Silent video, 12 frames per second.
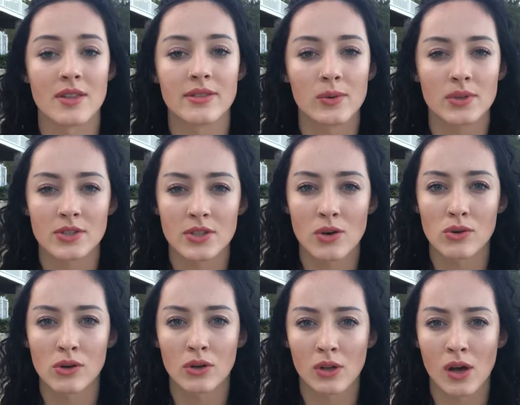and they were so
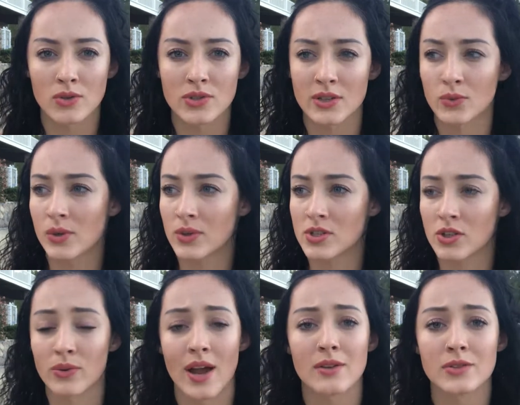close, and we were
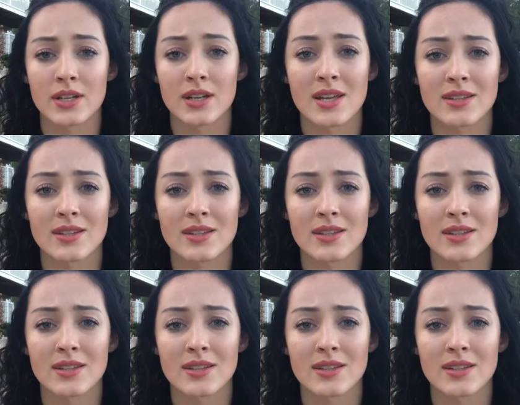surrounded,